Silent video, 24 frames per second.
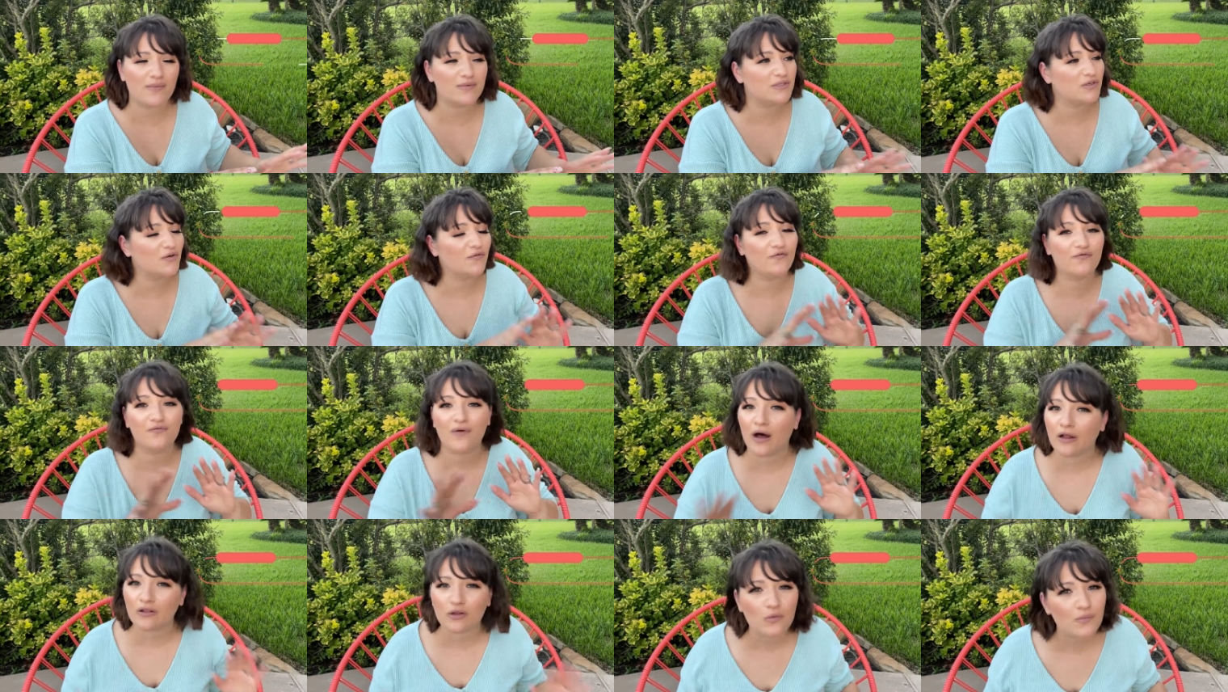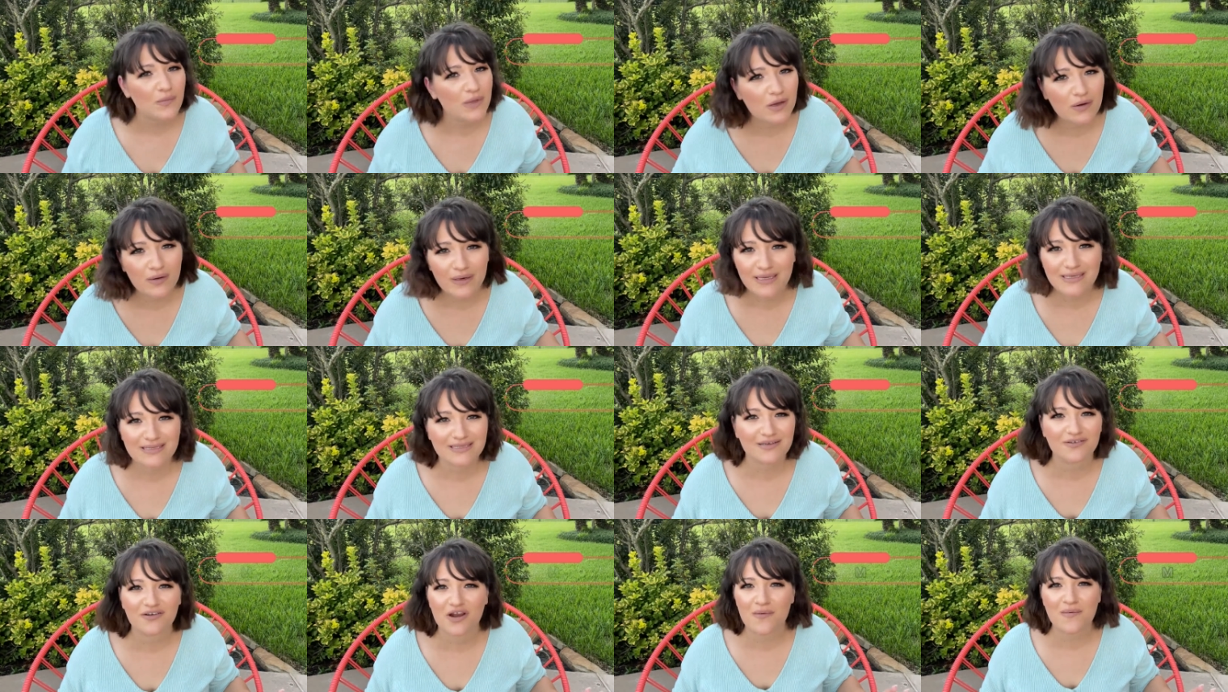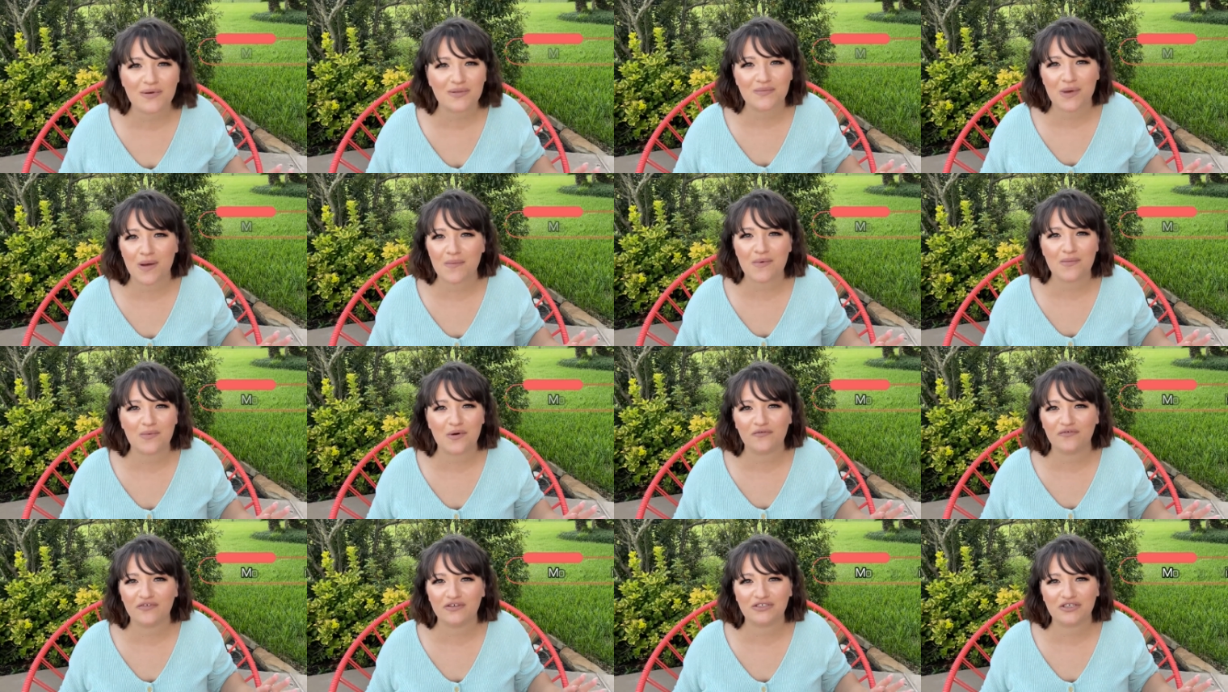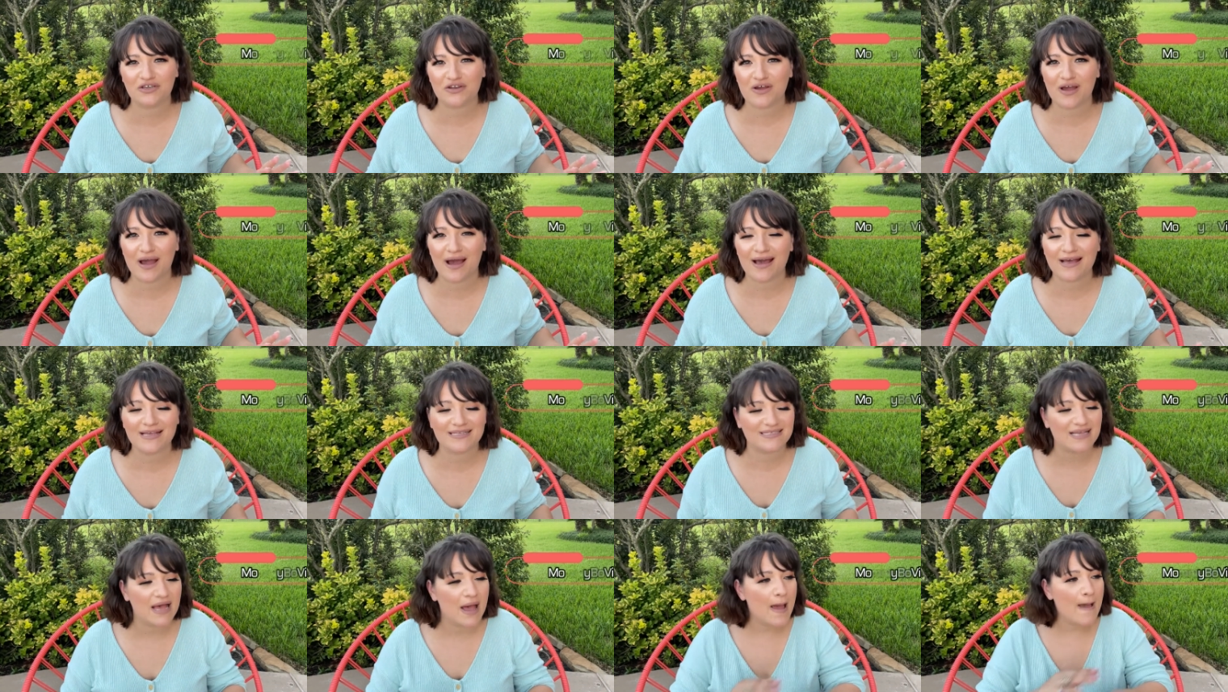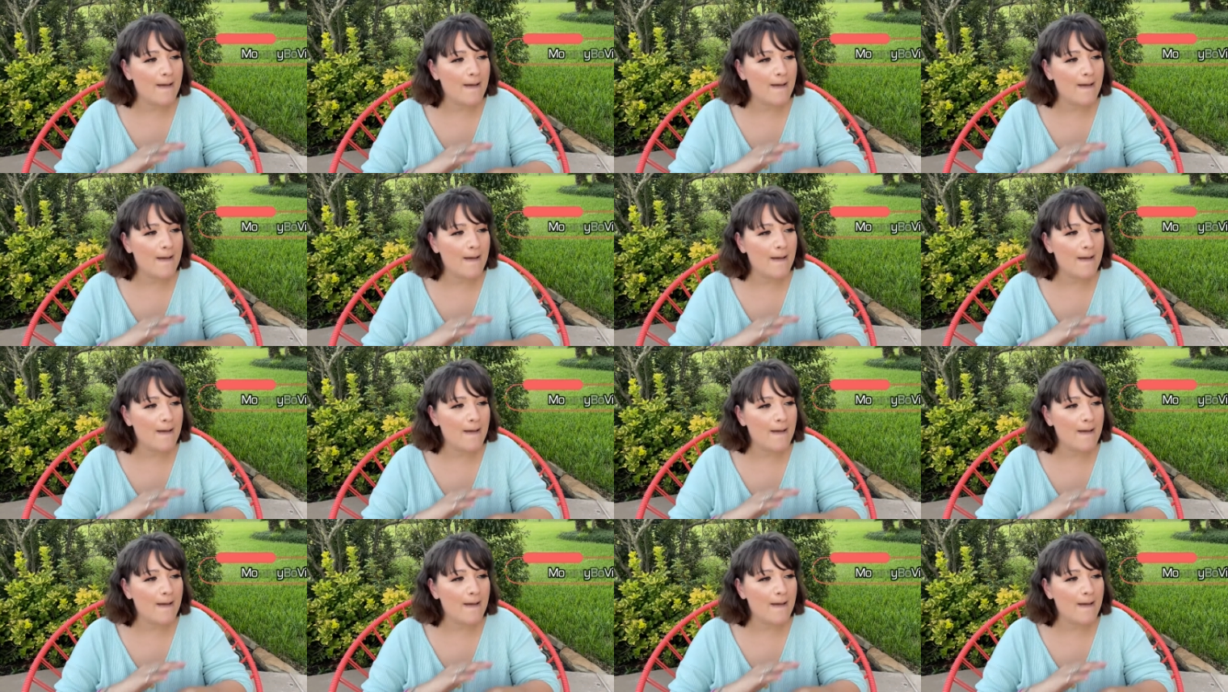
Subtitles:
So follow me on Instagram at MommyBoVision, you guys,